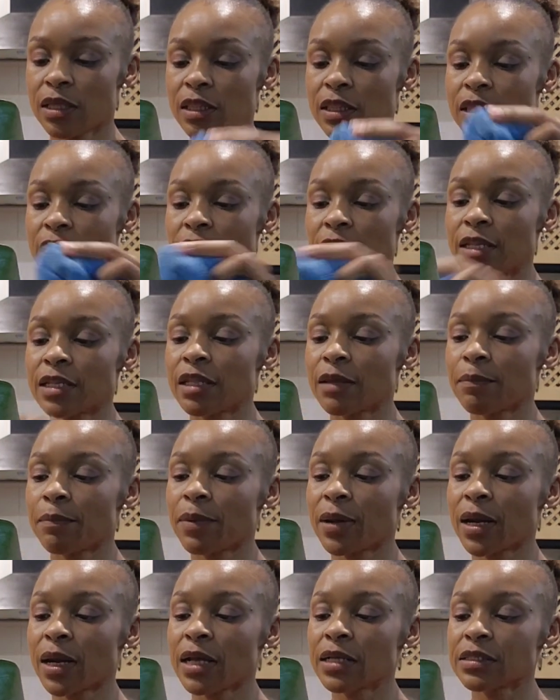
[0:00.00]
that the
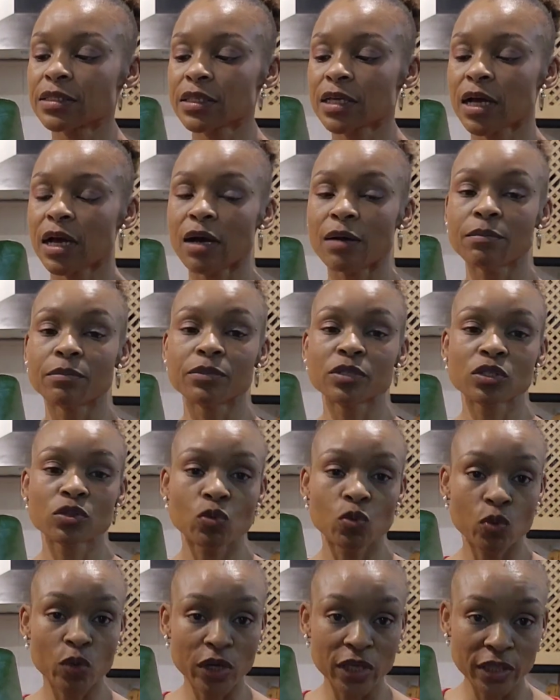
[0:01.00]
plants comes
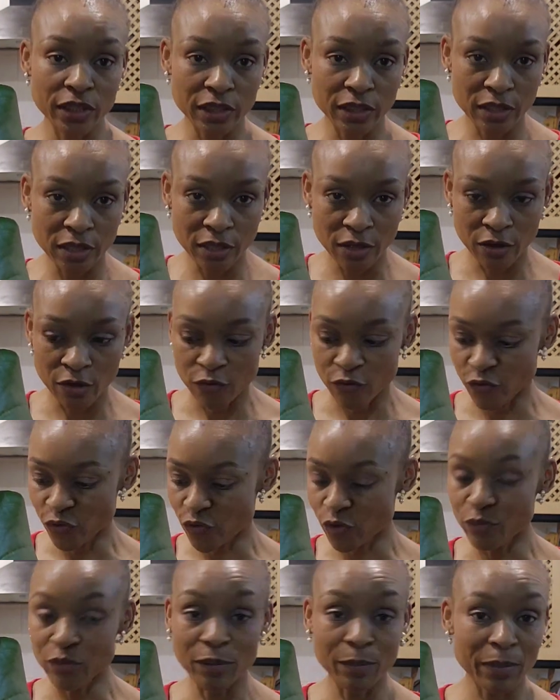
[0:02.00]
with
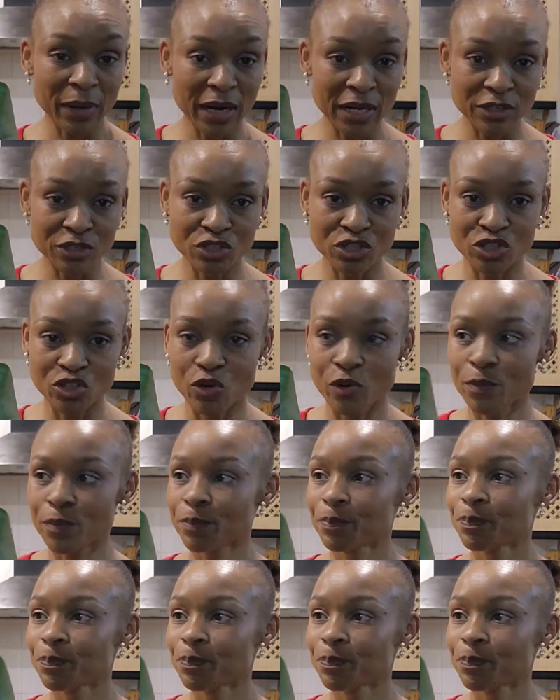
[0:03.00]
from the plant shop?